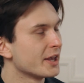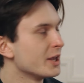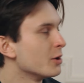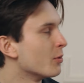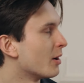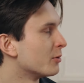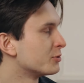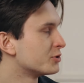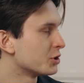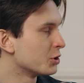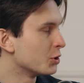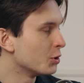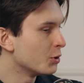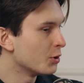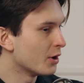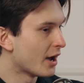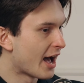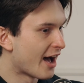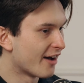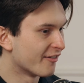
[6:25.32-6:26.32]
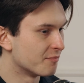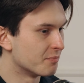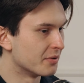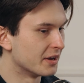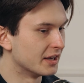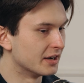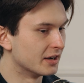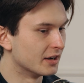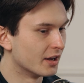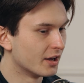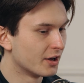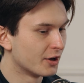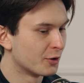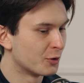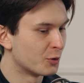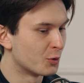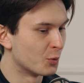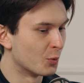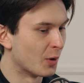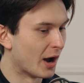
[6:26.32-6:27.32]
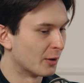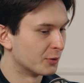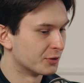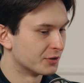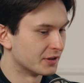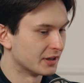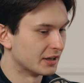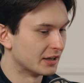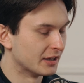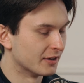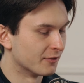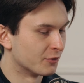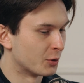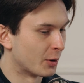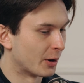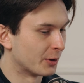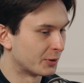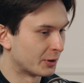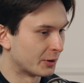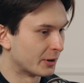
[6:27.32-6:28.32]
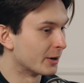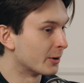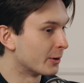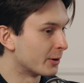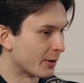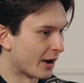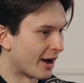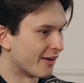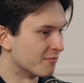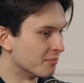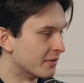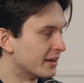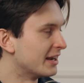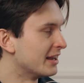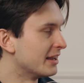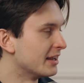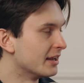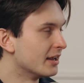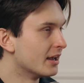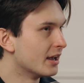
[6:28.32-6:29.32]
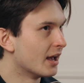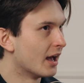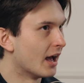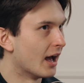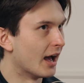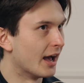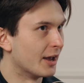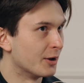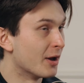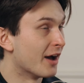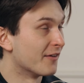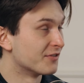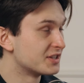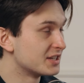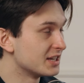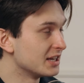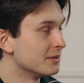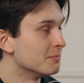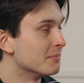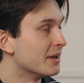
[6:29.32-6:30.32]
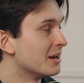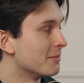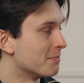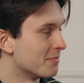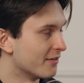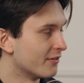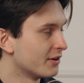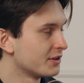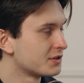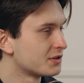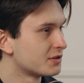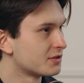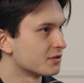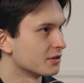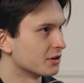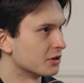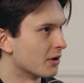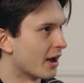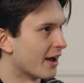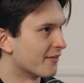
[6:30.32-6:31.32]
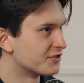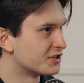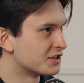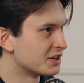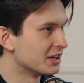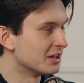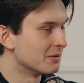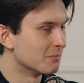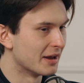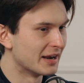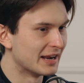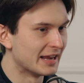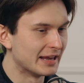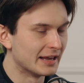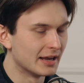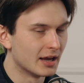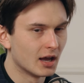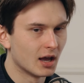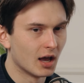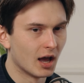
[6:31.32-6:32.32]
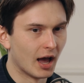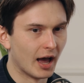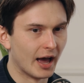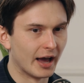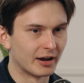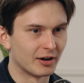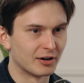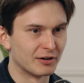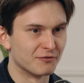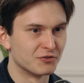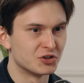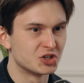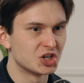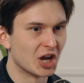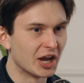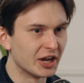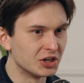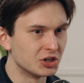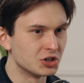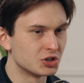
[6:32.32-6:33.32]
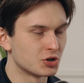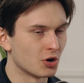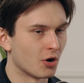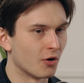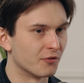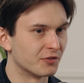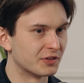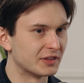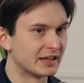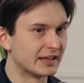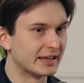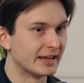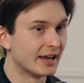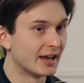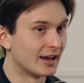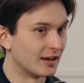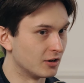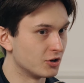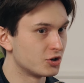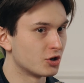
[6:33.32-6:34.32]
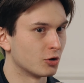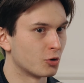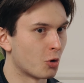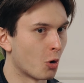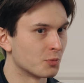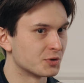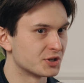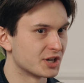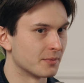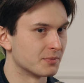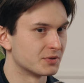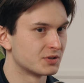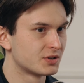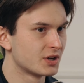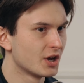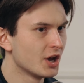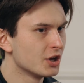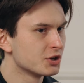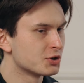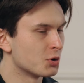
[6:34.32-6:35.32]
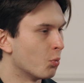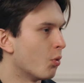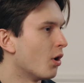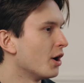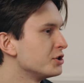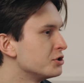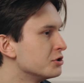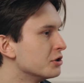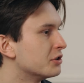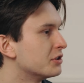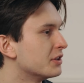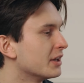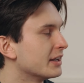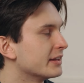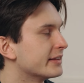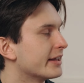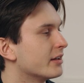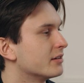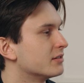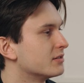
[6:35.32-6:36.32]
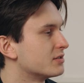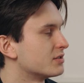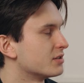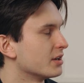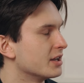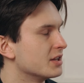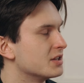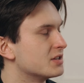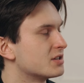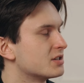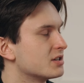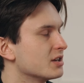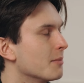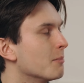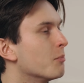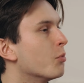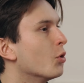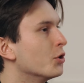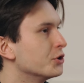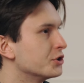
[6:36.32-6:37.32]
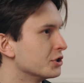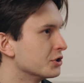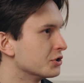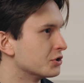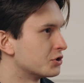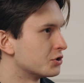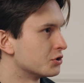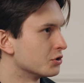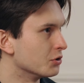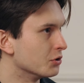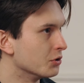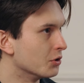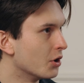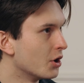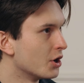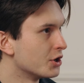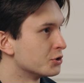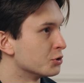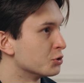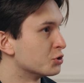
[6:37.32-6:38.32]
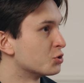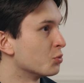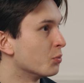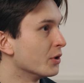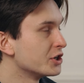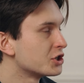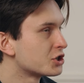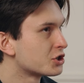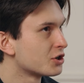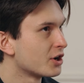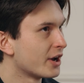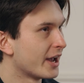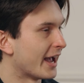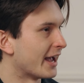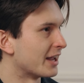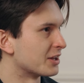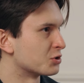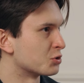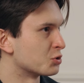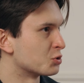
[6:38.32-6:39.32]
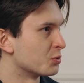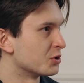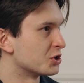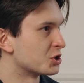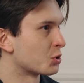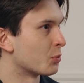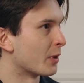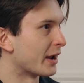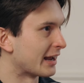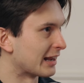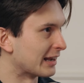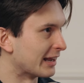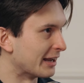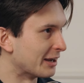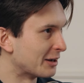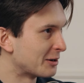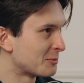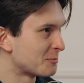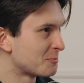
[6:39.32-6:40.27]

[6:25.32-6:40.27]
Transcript: Ewout, you have been throughout the career. You have seen many pivots. You have seen many kind of change of the initial concepts. So why do you think that it's important to switch and to switch quickly?